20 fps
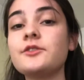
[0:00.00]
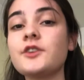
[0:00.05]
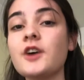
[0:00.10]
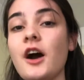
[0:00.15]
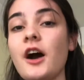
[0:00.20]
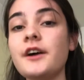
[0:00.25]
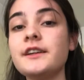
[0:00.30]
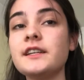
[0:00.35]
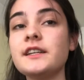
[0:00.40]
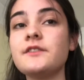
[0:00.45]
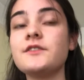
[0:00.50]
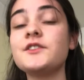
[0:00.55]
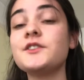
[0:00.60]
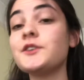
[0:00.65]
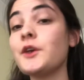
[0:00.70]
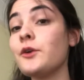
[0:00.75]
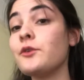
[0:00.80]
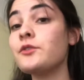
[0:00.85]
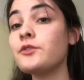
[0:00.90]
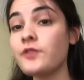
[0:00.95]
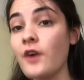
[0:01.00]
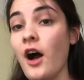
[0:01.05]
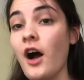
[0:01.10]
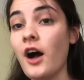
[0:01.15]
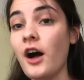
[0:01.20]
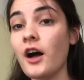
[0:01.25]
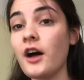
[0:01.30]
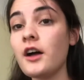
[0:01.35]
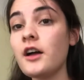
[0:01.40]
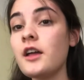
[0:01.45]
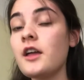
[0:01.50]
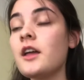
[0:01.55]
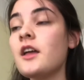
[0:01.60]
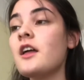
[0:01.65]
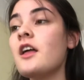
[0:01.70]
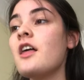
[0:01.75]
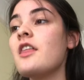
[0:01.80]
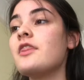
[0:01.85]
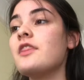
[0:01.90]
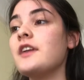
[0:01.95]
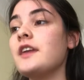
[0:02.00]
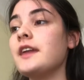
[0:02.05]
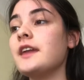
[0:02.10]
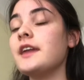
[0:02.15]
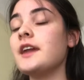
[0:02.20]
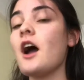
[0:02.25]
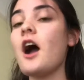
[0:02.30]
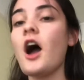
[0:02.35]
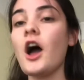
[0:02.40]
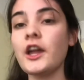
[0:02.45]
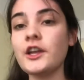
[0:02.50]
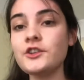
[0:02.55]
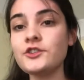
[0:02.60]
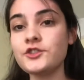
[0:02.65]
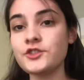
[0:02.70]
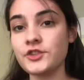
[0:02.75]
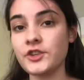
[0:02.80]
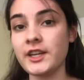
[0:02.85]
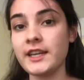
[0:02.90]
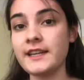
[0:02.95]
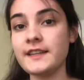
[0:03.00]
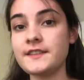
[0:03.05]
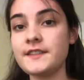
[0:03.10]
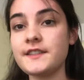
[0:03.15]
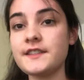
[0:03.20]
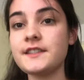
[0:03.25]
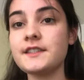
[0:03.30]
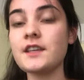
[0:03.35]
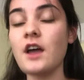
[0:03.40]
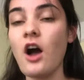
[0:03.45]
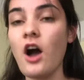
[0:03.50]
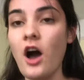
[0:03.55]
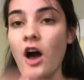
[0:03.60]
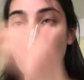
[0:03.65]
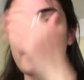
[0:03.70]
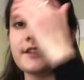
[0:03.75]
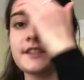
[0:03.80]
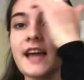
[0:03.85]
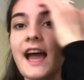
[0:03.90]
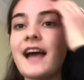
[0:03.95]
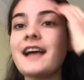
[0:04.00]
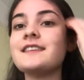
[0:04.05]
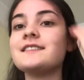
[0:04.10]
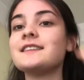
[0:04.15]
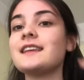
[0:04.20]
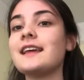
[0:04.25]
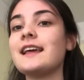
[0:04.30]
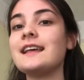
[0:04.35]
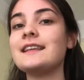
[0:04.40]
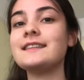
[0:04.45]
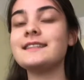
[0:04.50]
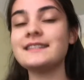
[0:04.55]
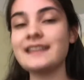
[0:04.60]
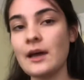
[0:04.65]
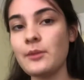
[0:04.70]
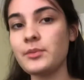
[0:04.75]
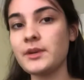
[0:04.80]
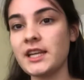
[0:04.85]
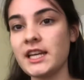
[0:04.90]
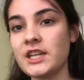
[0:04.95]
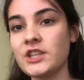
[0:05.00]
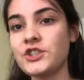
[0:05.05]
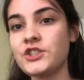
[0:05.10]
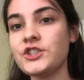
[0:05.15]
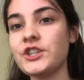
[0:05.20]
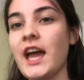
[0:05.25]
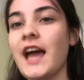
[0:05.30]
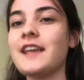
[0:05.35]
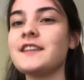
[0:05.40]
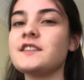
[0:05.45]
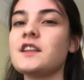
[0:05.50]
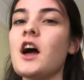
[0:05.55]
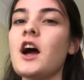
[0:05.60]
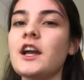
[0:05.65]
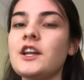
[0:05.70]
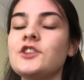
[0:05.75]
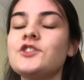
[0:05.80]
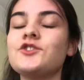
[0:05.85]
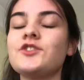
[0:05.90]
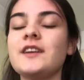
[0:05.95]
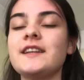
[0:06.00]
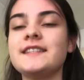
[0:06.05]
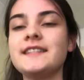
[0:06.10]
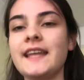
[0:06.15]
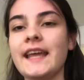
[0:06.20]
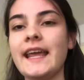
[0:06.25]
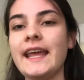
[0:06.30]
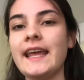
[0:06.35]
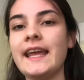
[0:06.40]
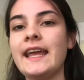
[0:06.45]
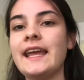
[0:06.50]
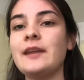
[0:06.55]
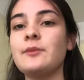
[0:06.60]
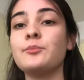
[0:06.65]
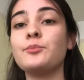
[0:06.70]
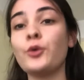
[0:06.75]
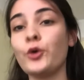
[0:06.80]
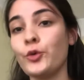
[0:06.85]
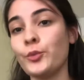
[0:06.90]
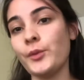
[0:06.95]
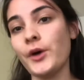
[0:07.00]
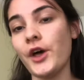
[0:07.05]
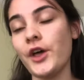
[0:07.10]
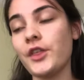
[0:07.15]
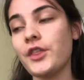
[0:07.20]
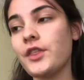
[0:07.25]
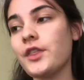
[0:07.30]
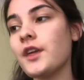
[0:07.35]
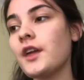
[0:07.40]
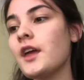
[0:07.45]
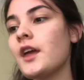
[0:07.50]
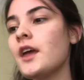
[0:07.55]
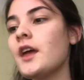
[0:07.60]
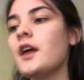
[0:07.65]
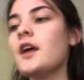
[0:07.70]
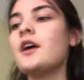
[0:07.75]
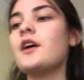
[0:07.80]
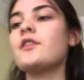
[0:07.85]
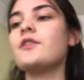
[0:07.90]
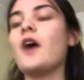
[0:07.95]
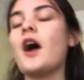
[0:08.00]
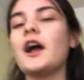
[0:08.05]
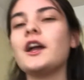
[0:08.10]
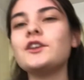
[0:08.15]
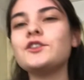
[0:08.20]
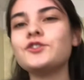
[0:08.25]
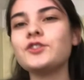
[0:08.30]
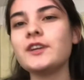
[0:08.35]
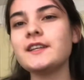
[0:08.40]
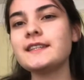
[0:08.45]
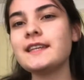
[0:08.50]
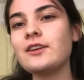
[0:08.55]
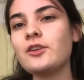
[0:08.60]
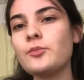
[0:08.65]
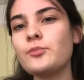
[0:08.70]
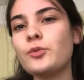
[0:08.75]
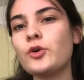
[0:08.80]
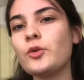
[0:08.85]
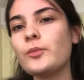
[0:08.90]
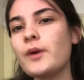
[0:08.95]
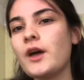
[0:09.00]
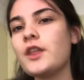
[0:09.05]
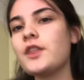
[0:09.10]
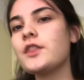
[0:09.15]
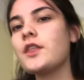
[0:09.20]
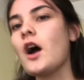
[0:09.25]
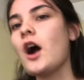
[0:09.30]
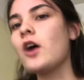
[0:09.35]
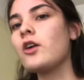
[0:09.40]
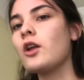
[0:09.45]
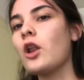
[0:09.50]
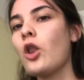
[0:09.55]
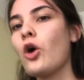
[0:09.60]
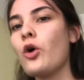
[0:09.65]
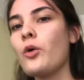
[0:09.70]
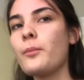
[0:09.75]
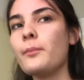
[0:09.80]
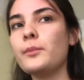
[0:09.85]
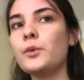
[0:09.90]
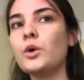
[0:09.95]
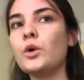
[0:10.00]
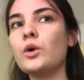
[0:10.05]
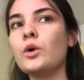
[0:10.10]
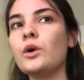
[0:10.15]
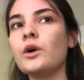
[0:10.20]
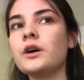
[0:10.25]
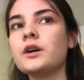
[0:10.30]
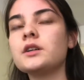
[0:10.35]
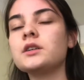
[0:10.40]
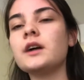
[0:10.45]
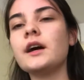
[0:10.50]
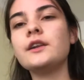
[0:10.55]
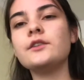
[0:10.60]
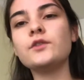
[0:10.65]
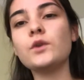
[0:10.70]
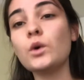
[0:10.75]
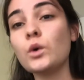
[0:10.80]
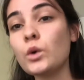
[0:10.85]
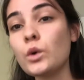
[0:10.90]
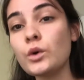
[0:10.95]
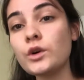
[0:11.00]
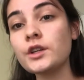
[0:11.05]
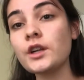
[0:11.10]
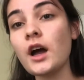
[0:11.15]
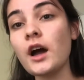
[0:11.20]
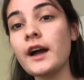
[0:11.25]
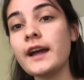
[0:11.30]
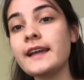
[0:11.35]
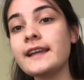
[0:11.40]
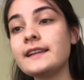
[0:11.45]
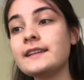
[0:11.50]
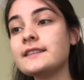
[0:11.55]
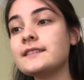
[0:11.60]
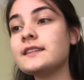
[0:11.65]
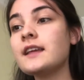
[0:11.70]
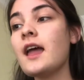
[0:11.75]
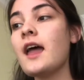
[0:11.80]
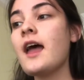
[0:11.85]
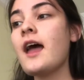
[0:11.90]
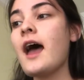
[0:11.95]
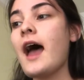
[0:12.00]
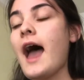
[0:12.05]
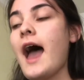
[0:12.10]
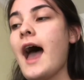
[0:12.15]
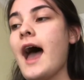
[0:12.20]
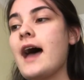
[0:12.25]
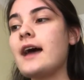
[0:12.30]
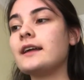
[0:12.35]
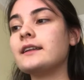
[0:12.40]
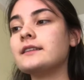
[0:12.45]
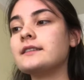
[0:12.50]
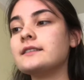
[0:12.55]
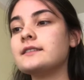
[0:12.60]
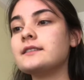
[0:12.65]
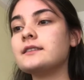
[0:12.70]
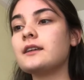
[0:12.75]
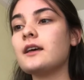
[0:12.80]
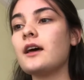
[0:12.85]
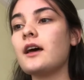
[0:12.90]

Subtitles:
Cardiff so far, the high streets aren't as established as the high streets here in Bournemouth. The high streets here in Bournemouth are a lot more kind of organised, and